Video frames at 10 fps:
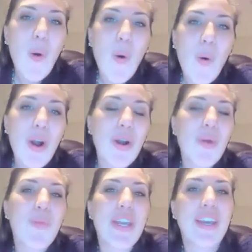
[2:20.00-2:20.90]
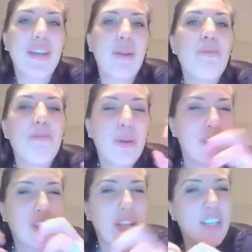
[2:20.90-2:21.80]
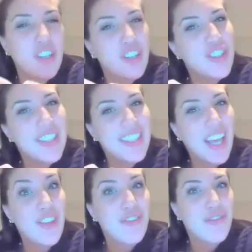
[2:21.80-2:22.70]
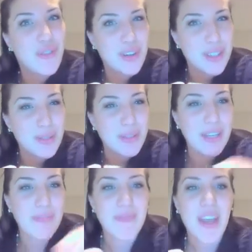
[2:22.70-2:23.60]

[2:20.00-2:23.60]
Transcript: or we can push like charges together forcibly.